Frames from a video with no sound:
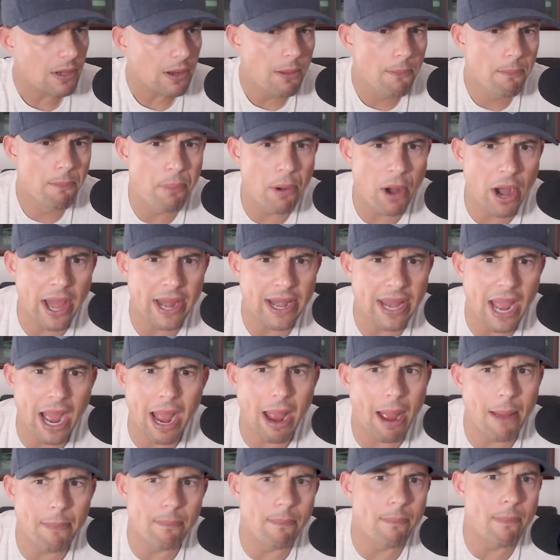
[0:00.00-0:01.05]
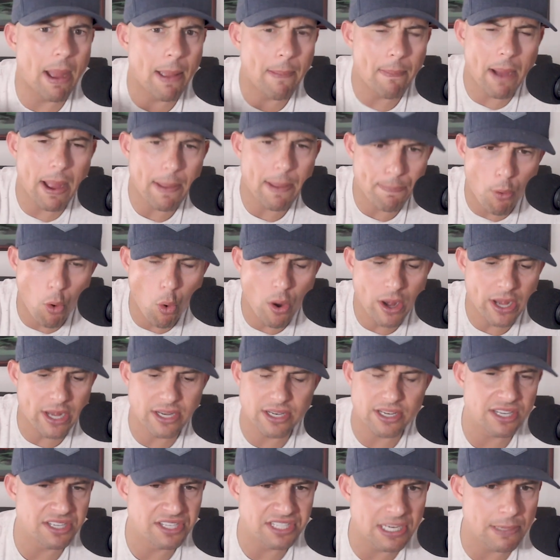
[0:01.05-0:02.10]
but my point
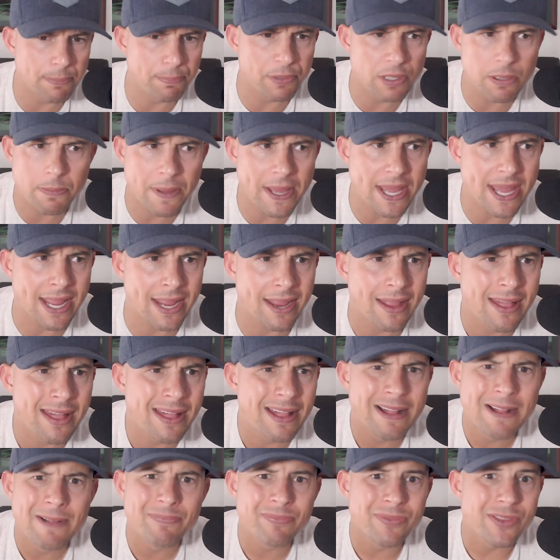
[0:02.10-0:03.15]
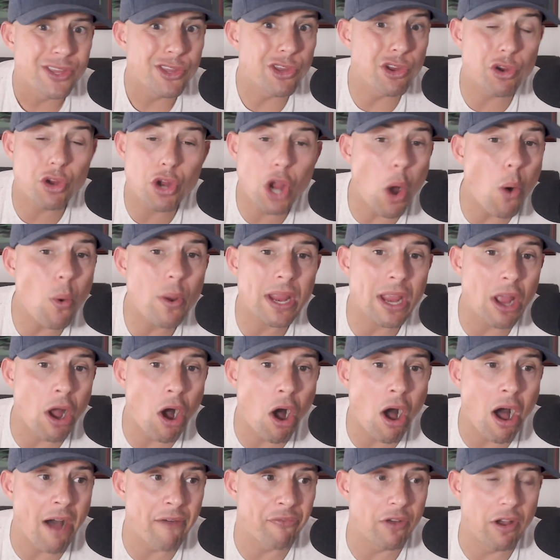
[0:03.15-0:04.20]
is simply being, you're going
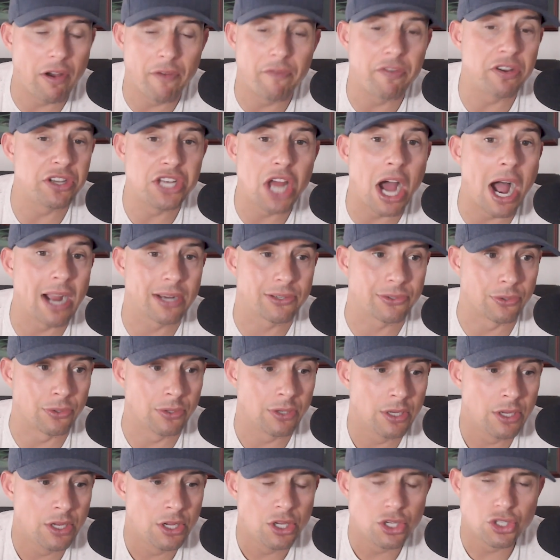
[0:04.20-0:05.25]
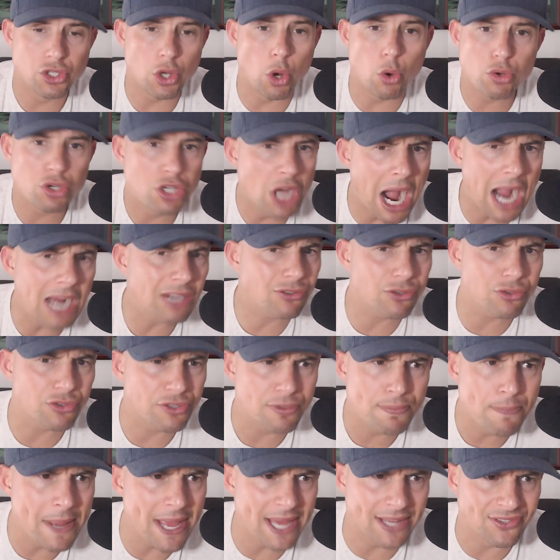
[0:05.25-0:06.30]
off of a doctor. So
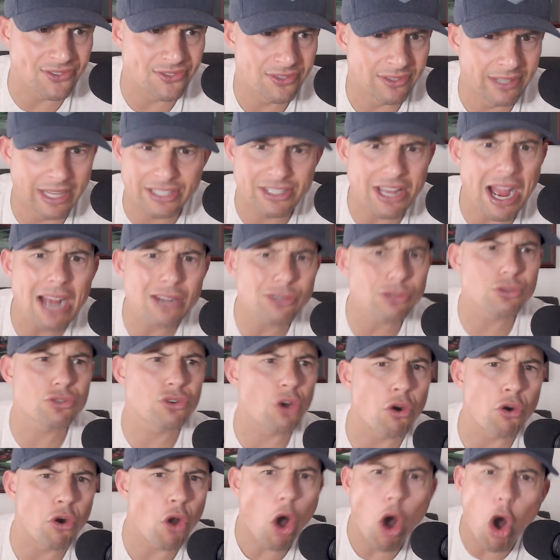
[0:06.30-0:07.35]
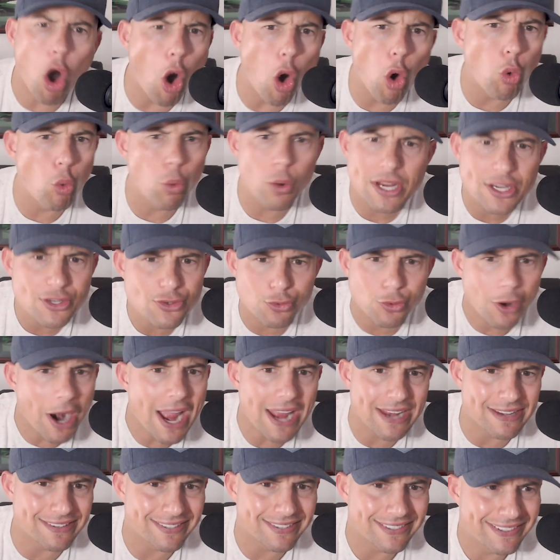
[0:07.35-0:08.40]
doctors miss. Like, doctors aren't always
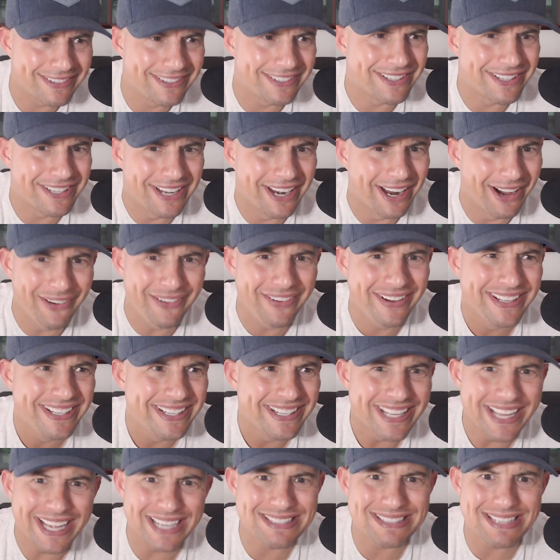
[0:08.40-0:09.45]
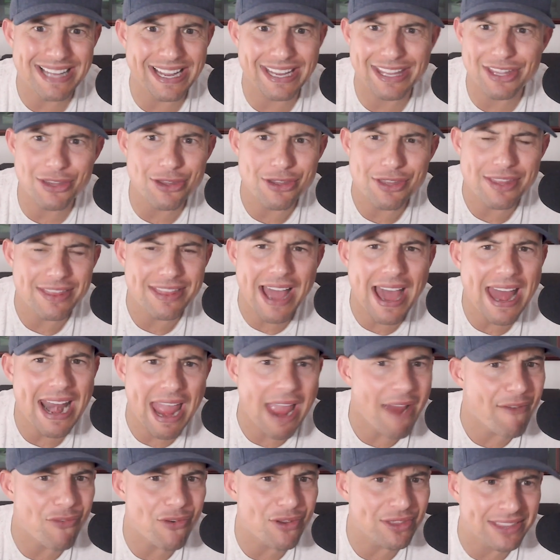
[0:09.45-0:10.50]
right, you know? It's like not
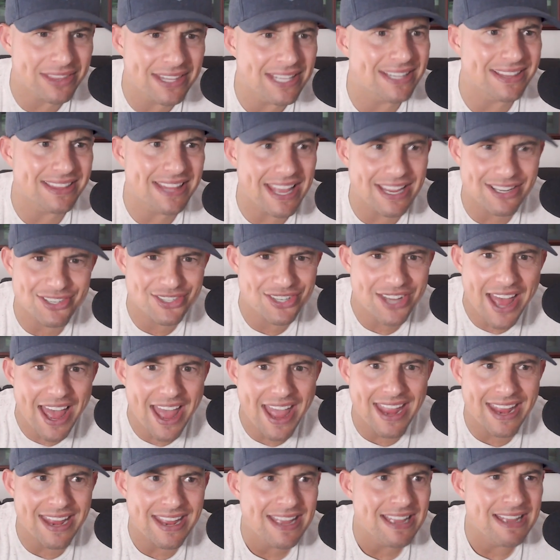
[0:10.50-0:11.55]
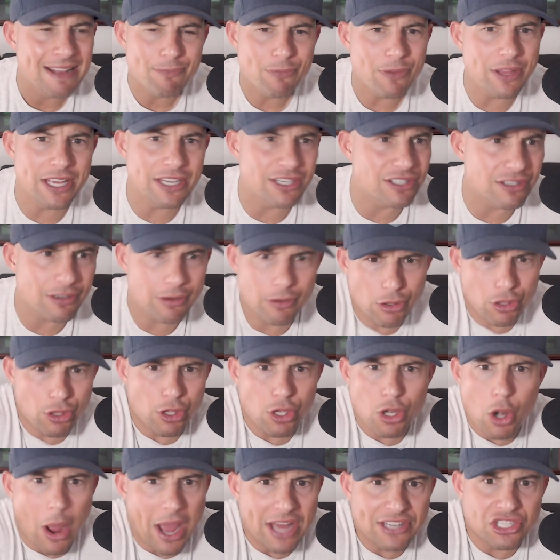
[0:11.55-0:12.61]
everything they say is,
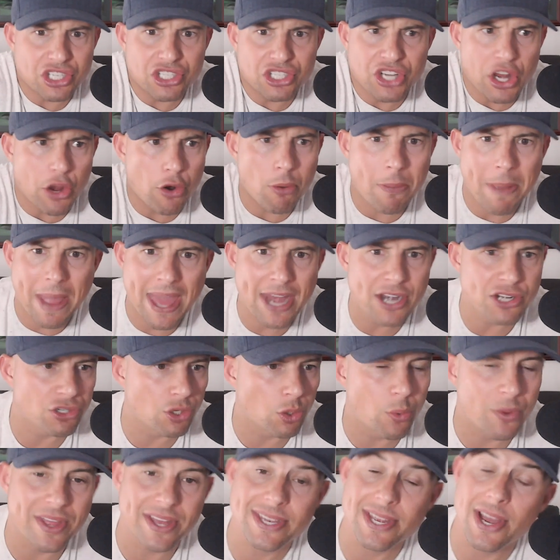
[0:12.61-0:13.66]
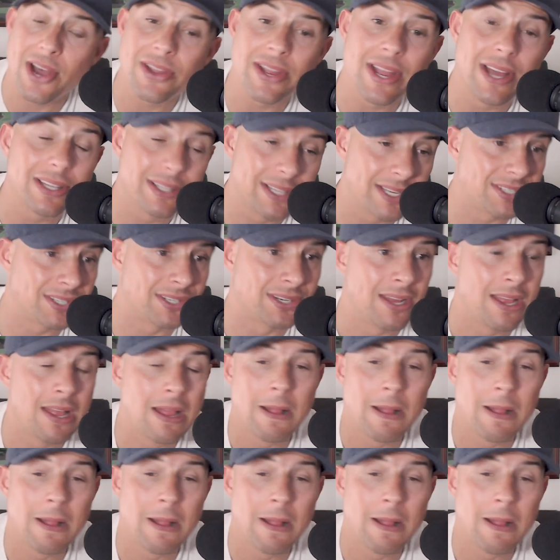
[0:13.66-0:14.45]
you know, as a general manager, when they tell you, listen,